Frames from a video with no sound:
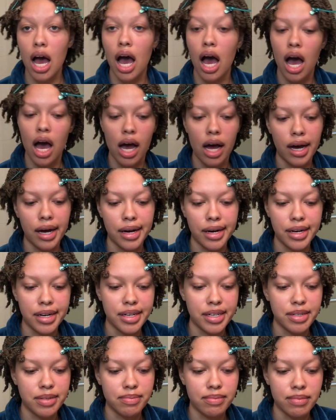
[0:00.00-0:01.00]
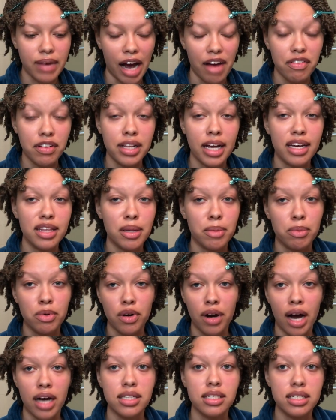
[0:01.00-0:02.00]
I feel like the
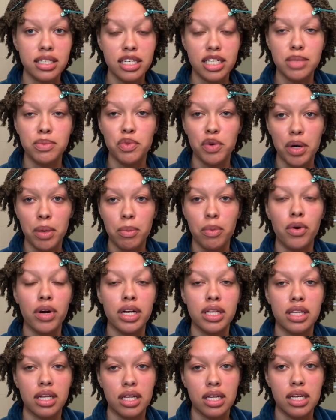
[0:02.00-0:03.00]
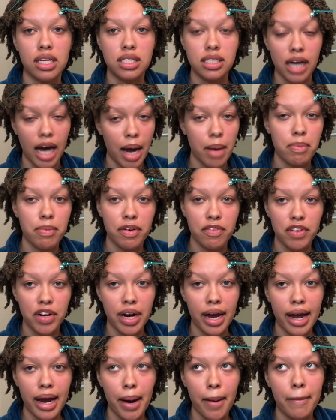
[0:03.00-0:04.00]
porosity is more important than the type of your
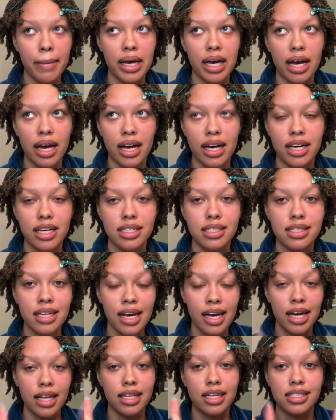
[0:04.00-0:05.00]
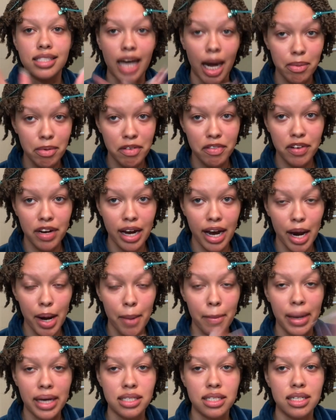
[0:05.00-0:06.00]
hair because the type of your hair
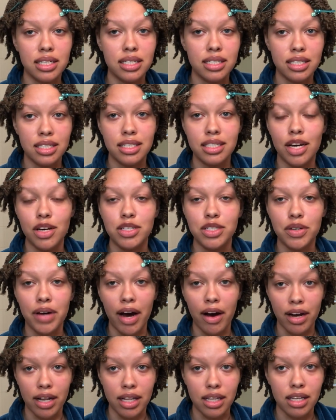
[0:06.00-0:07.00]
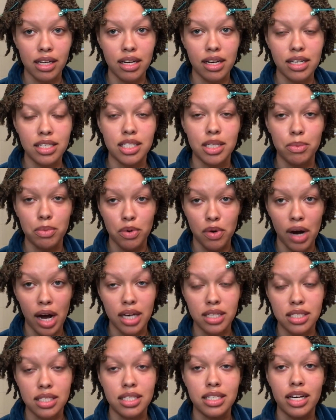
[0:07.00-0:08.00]
basically just tells you how it looks. The
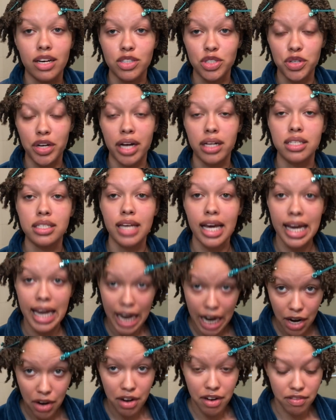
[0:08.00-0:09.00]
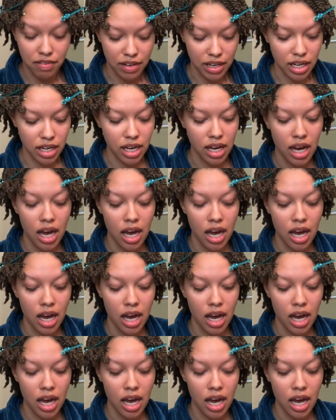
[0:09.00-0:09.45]
porosity tells you how to take care of it.